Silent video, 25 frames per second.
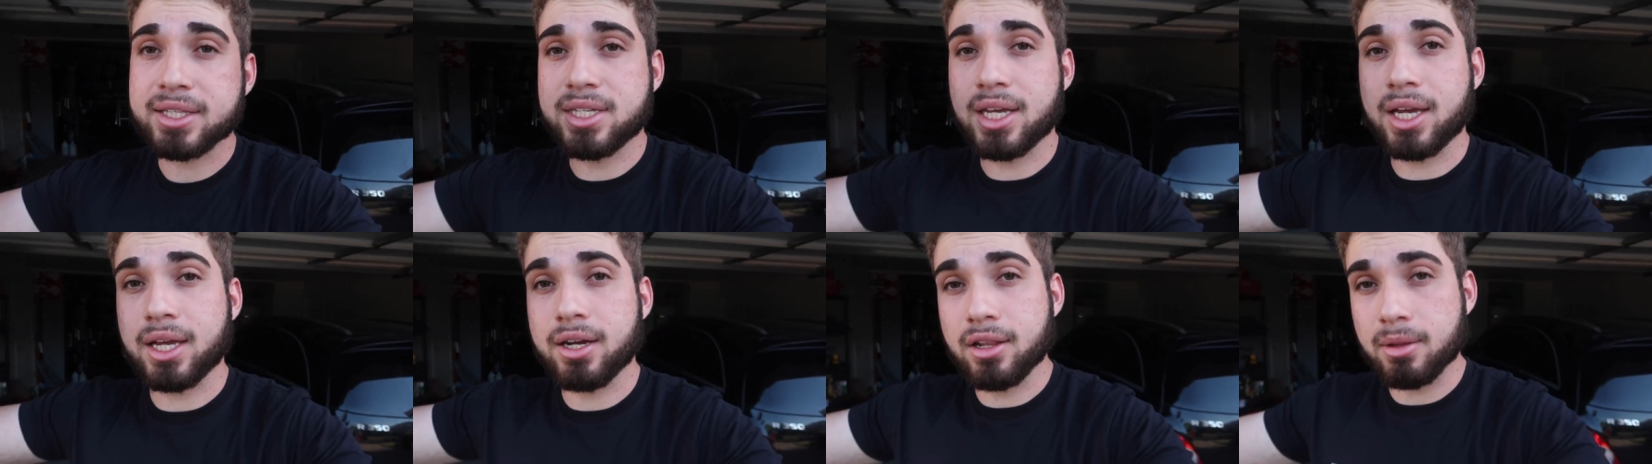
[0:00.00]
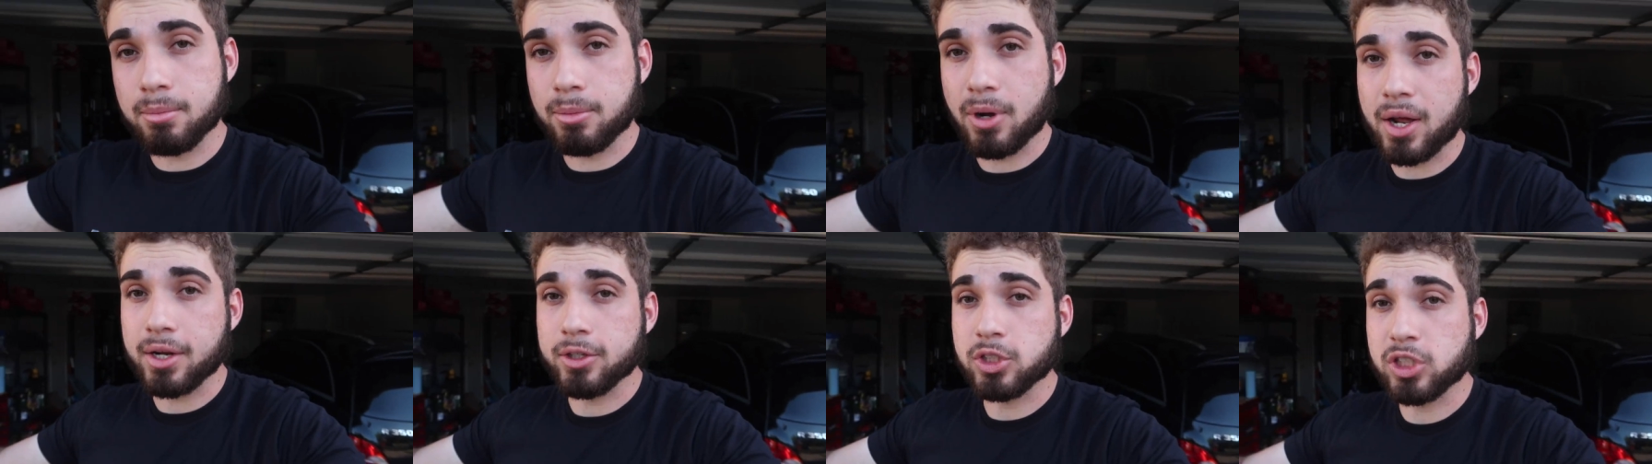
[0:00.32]
take it to the
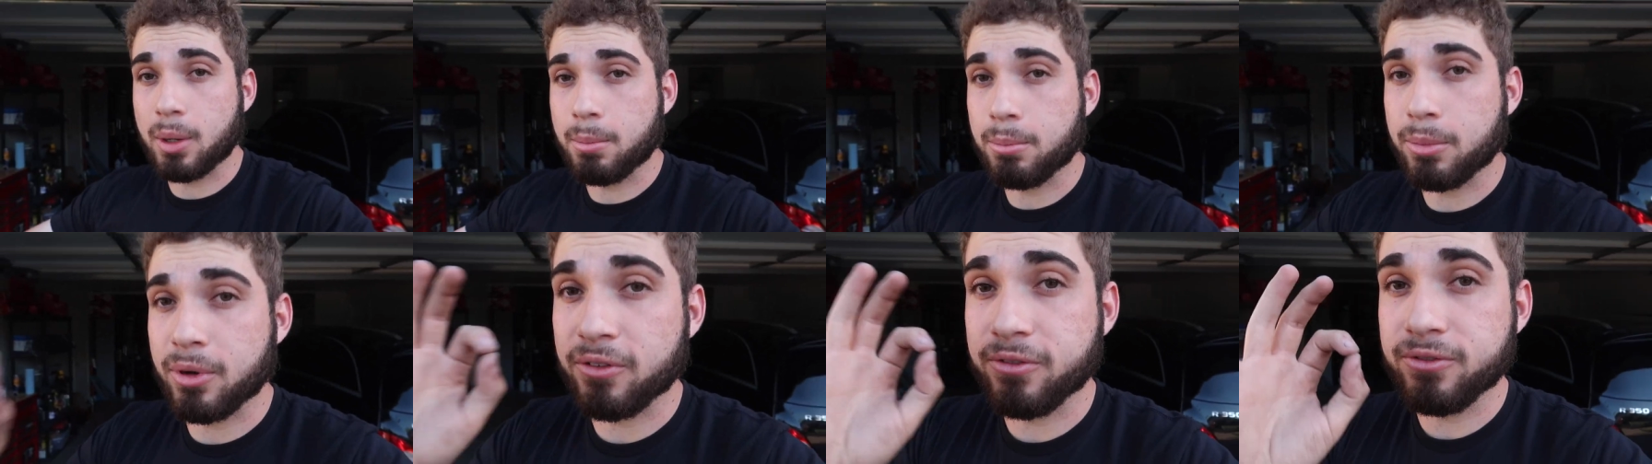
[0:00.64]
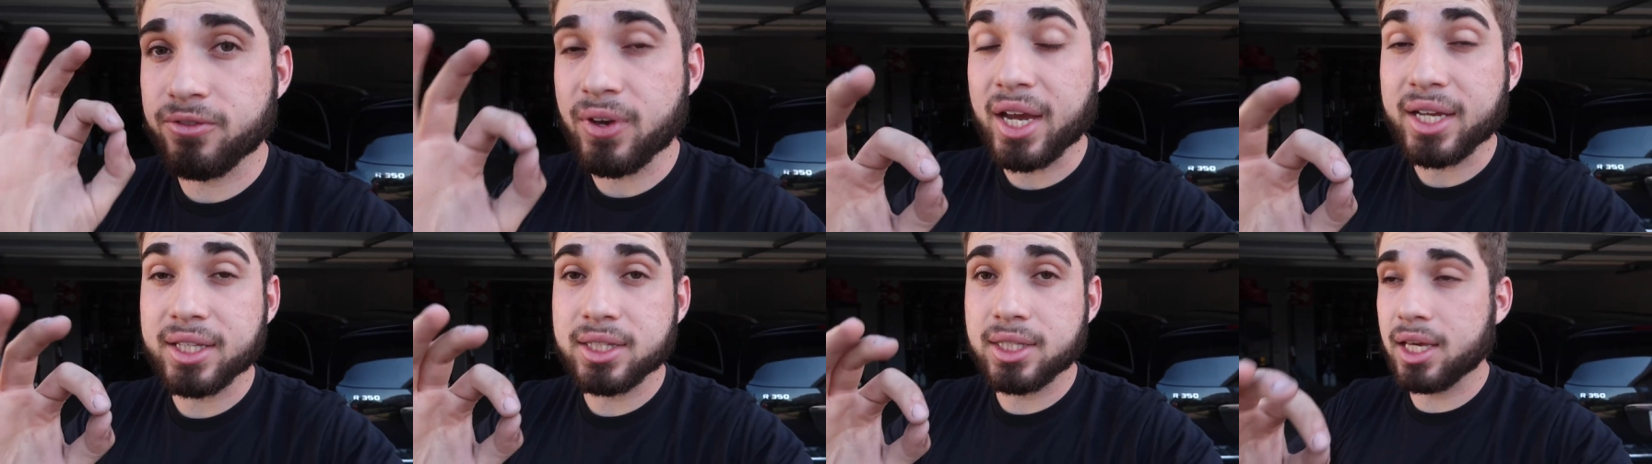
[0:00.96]
body shop,
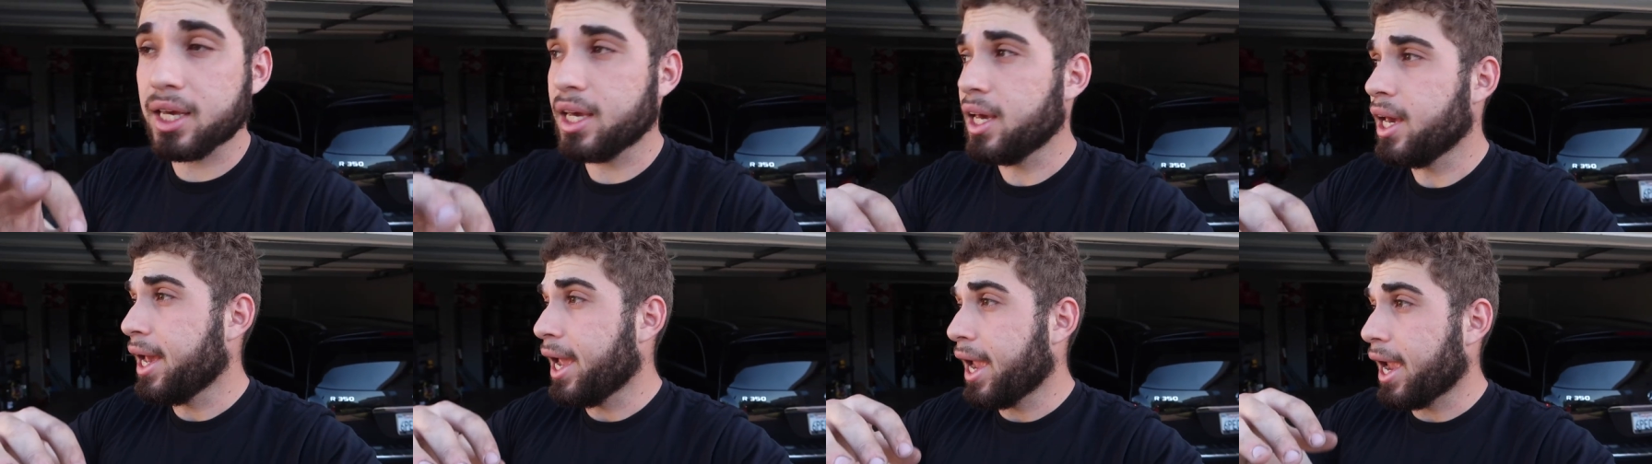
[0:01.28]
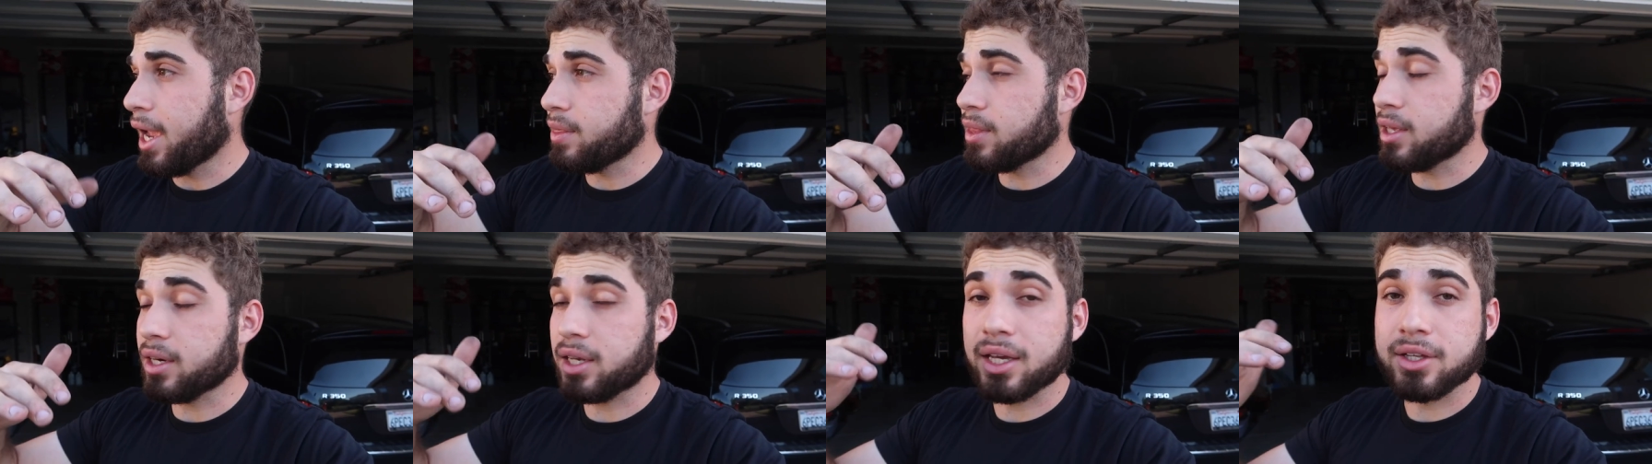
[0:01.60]
perfect it,
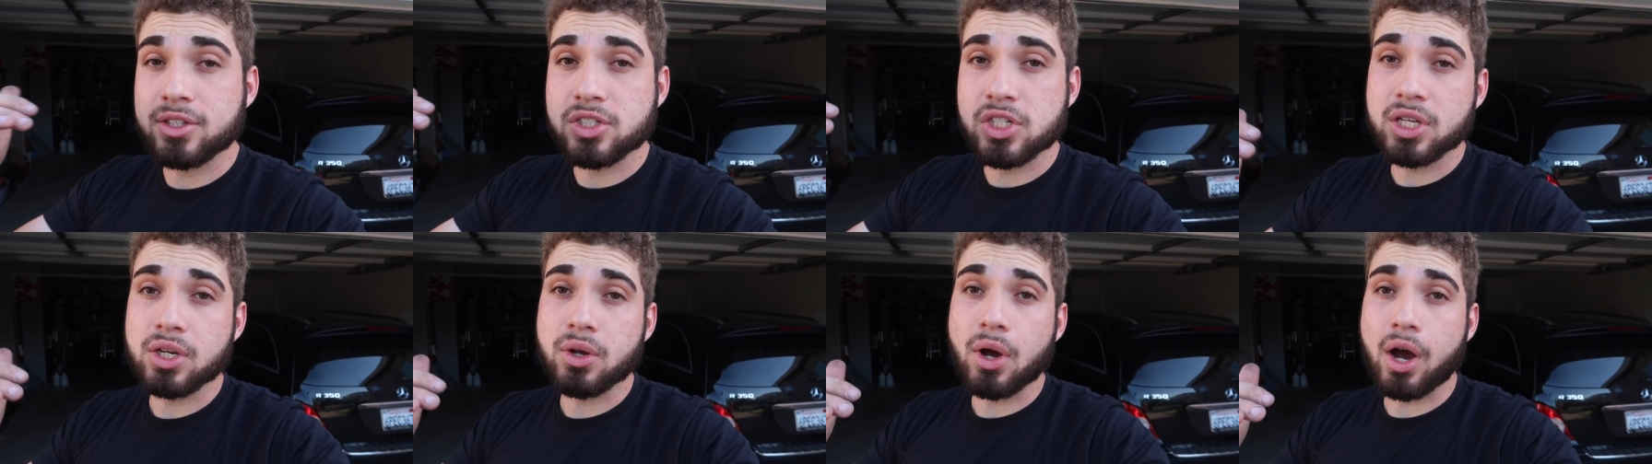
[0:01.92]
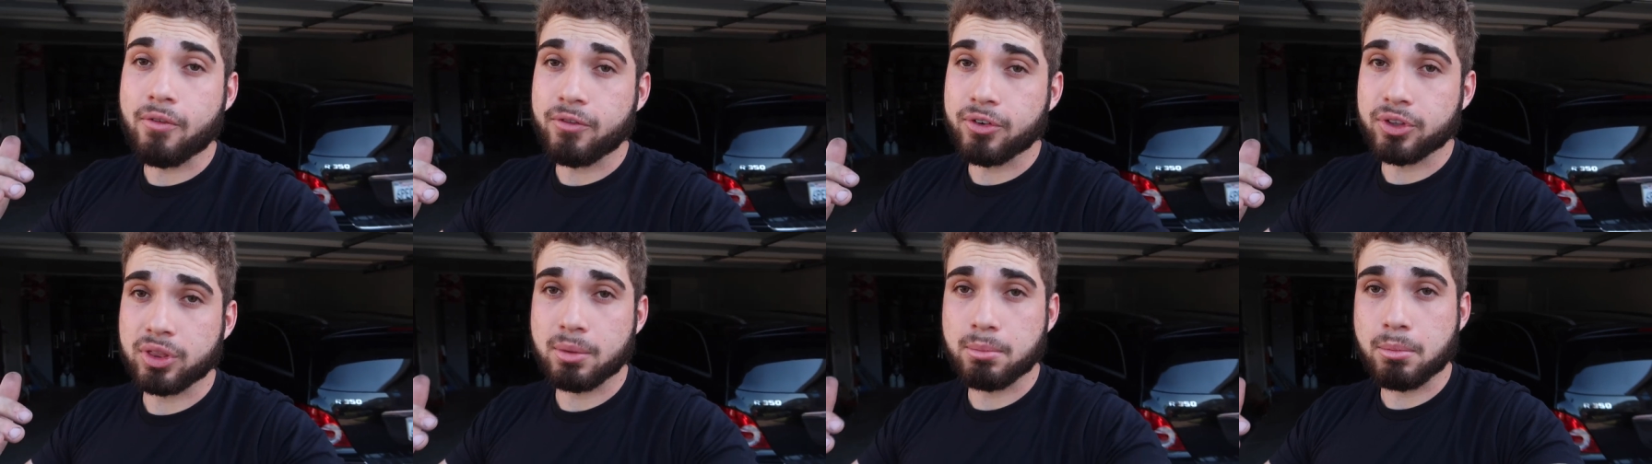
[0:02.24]
and then continue
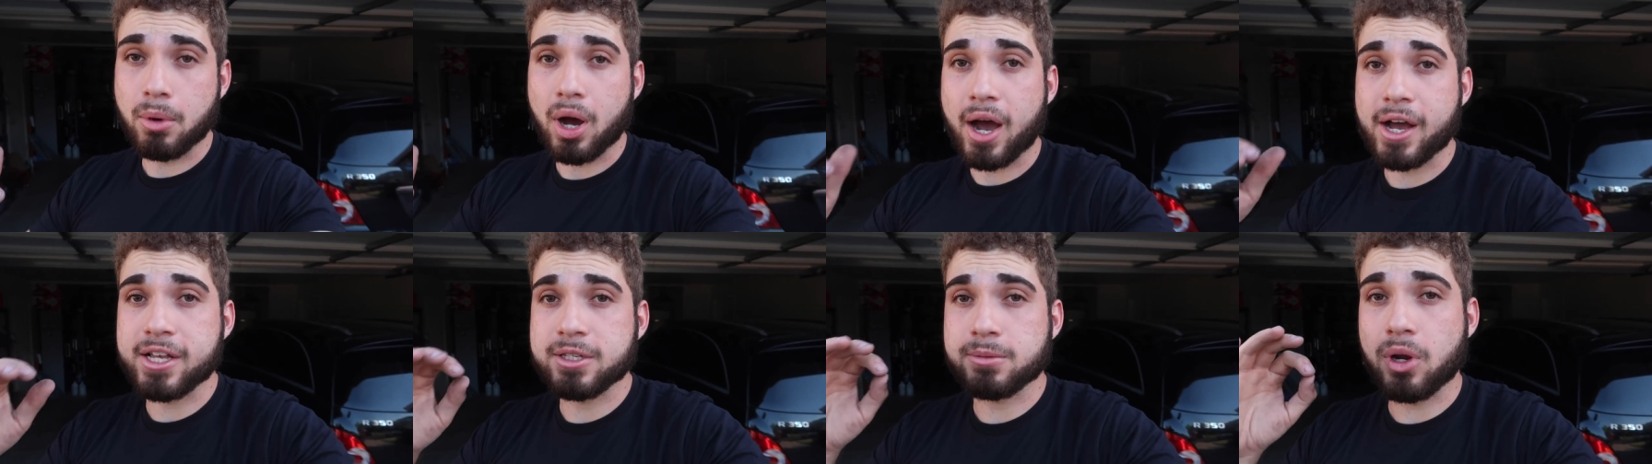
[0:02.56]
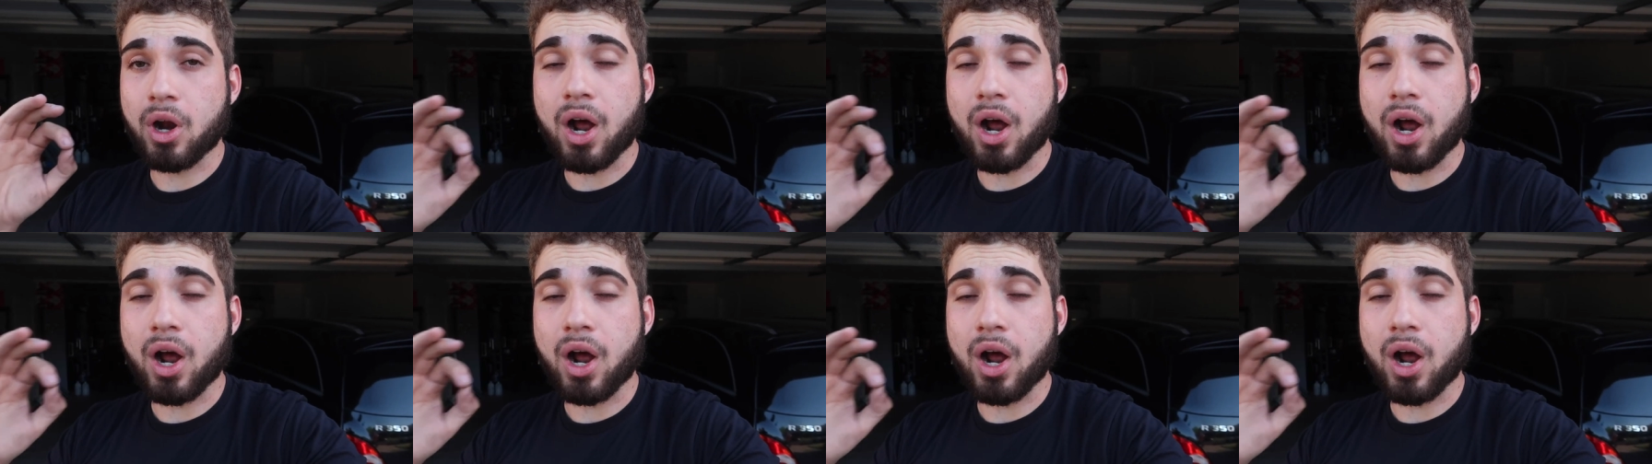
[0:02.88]
on off with the mods.